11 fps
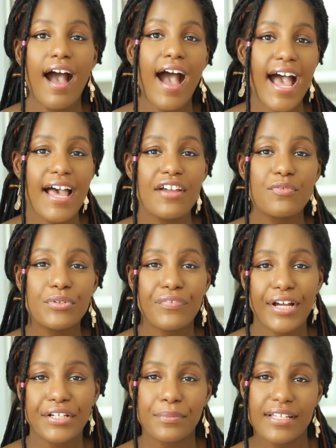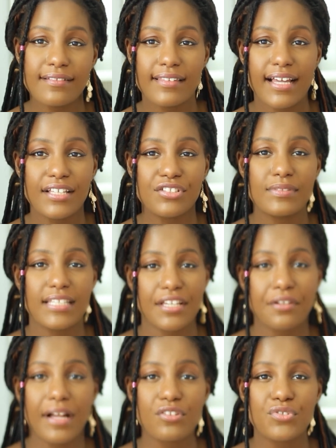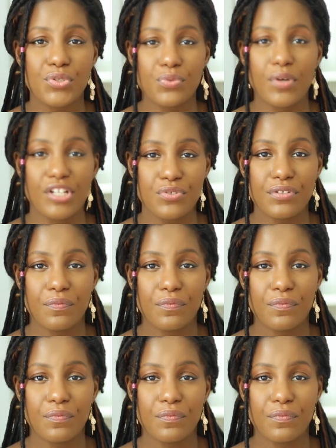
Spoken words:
I would recommend that you take about 200